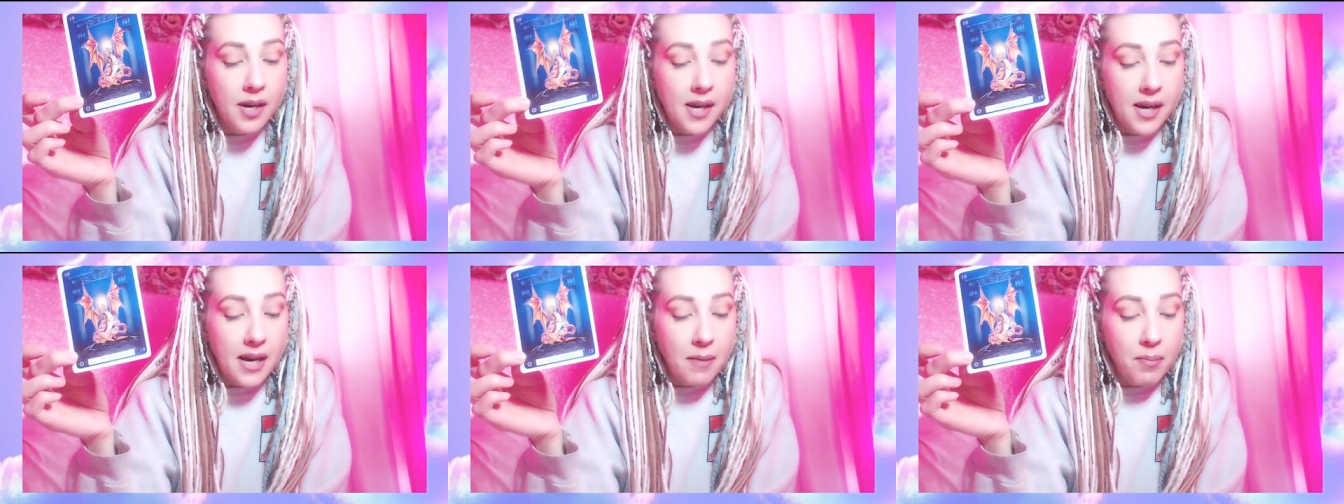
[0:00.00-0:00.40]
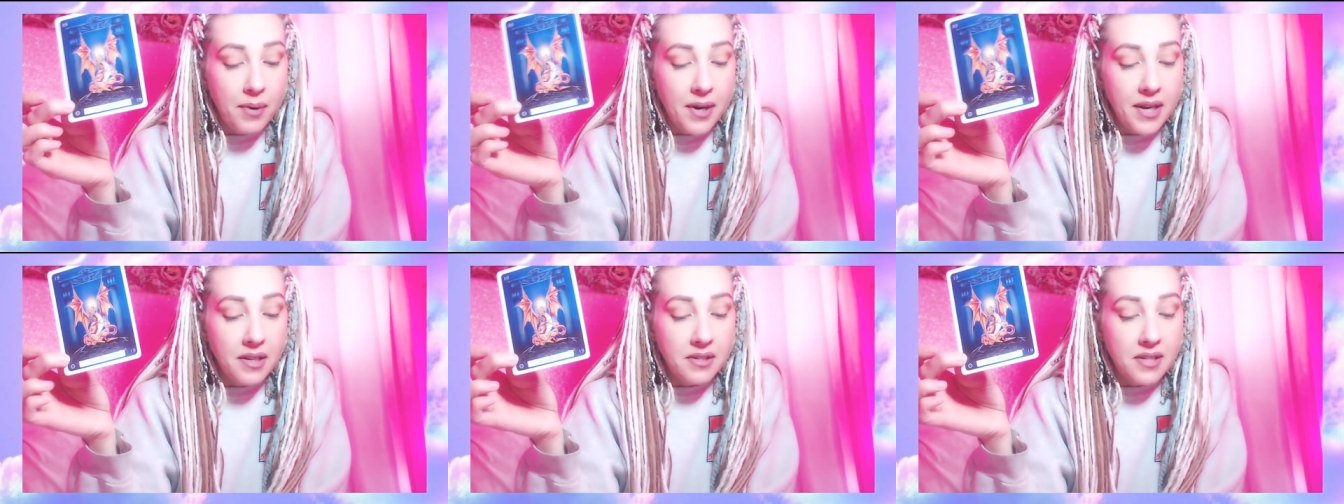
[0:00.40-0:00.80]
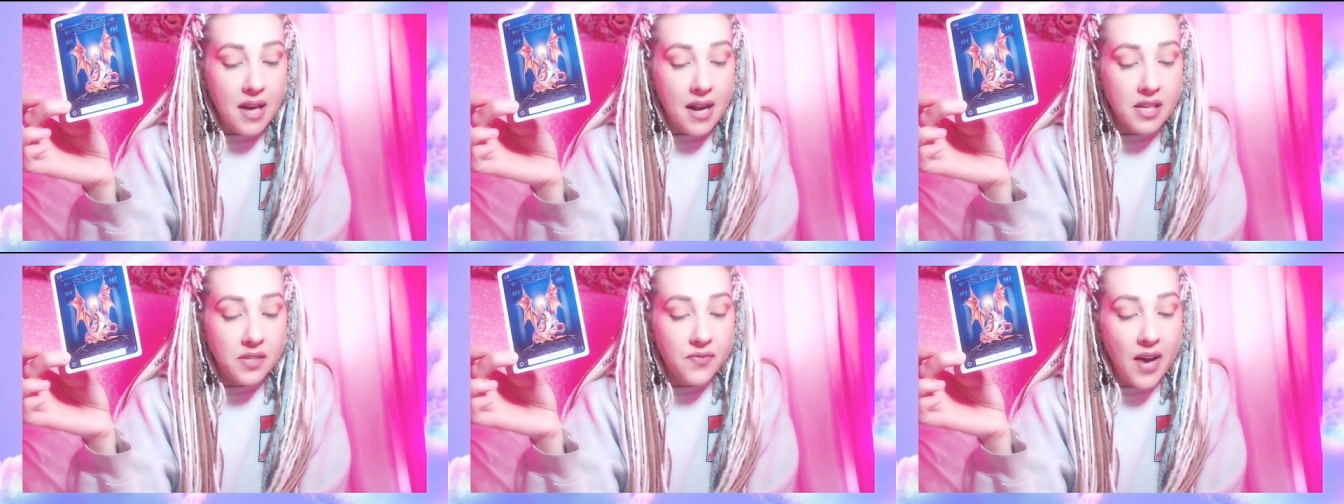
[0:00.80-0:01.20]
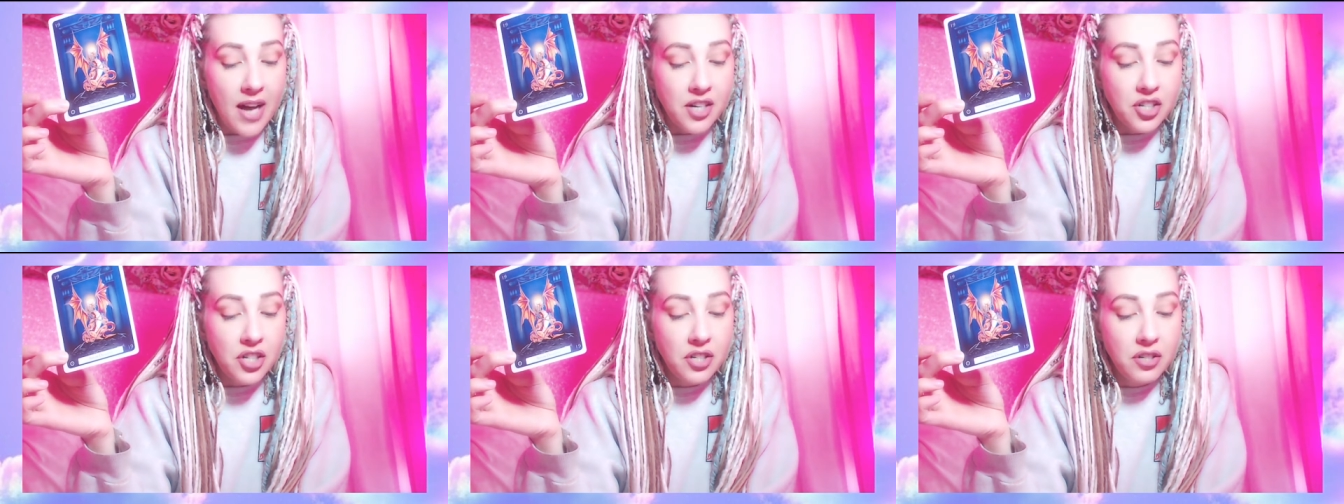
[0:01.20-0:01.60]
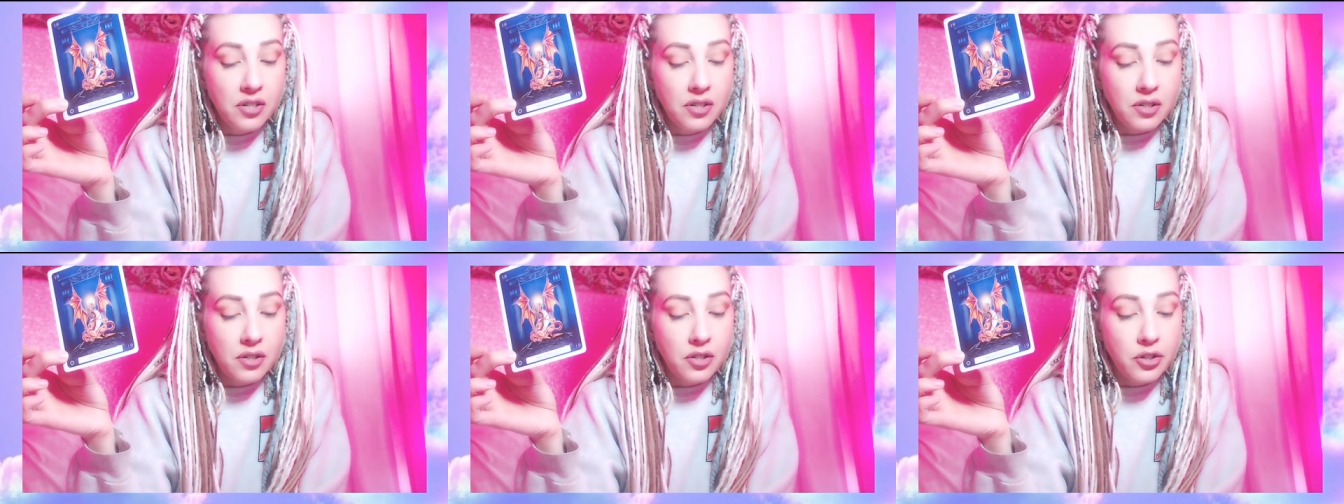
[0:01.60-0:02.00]
It brings satisfaction,
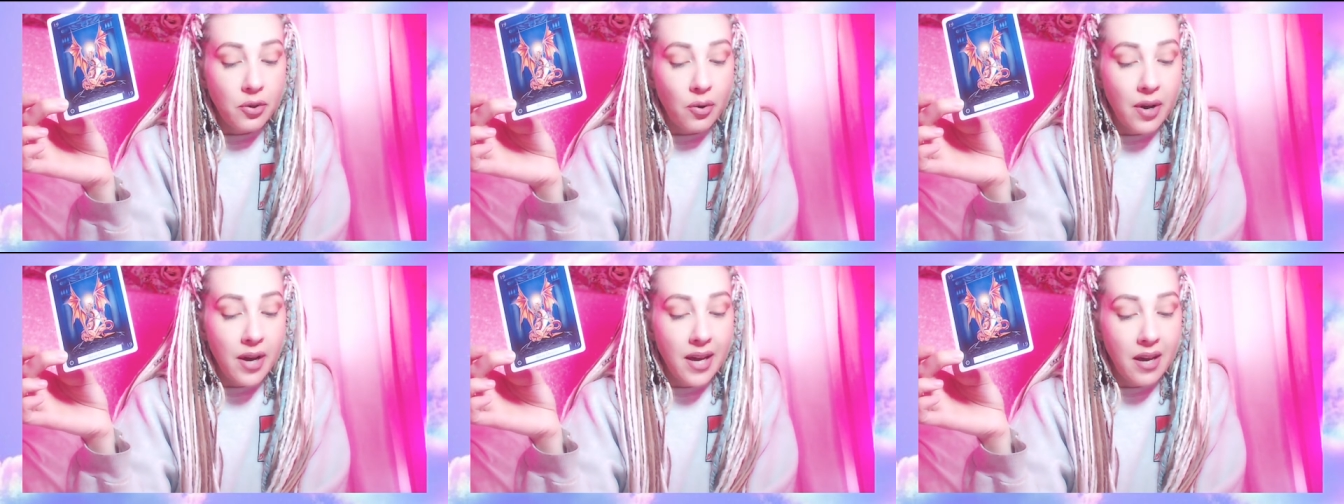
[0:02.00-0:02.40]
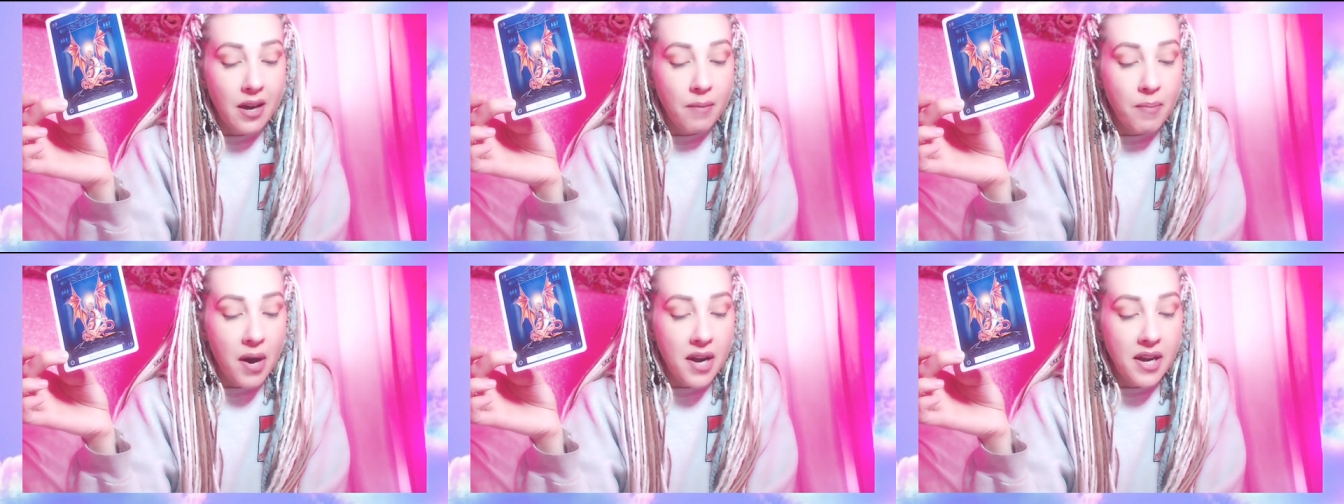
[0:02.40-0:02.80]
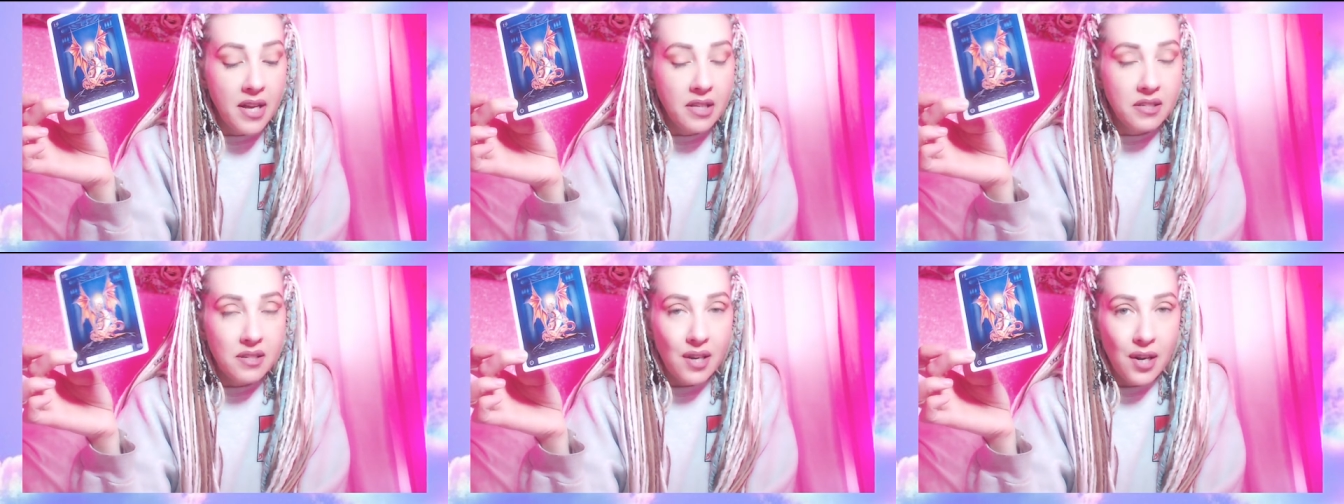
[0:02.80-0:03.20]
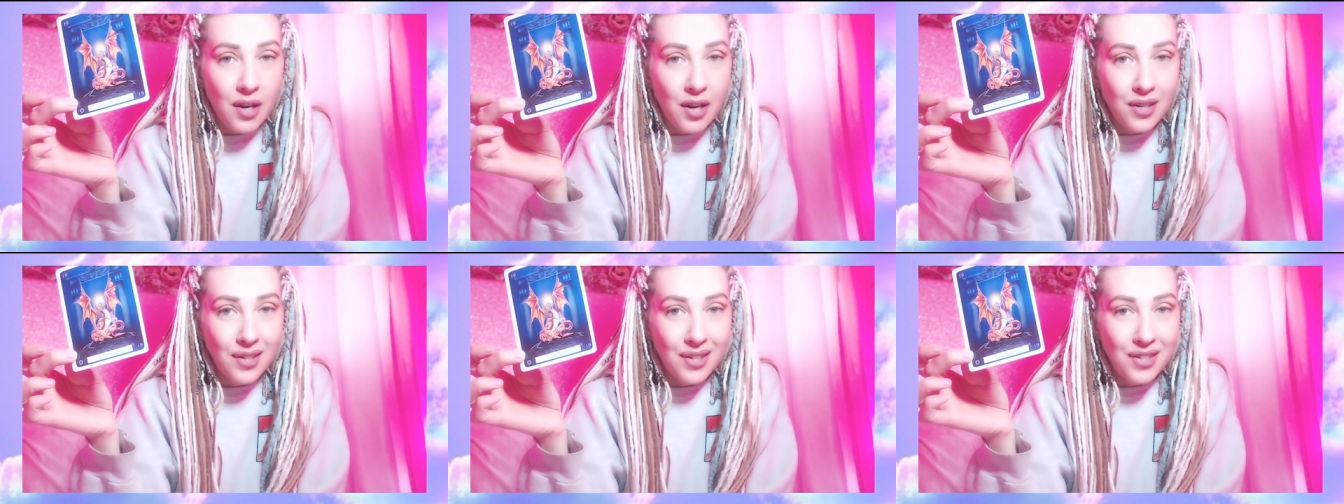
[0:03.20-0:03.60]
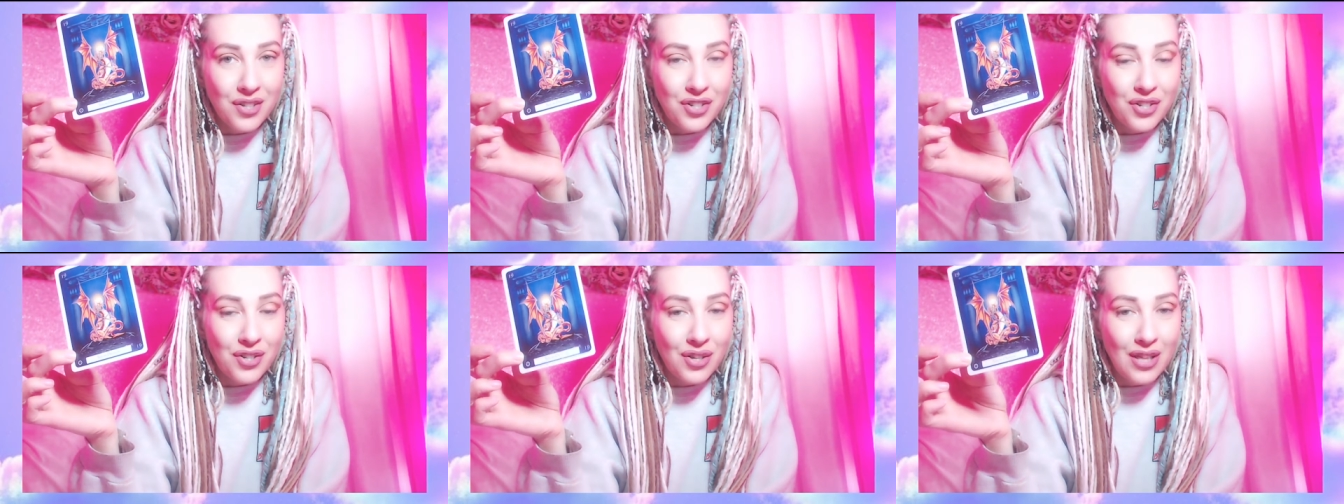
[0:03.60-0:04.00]
joy, abundance, and
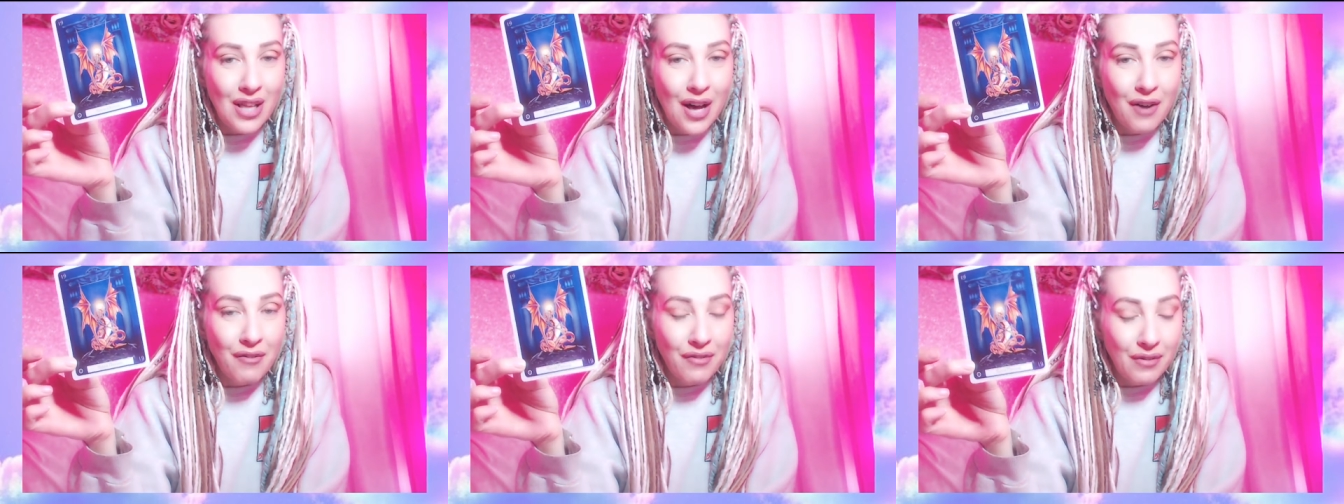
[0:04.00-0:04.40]
unconditional love.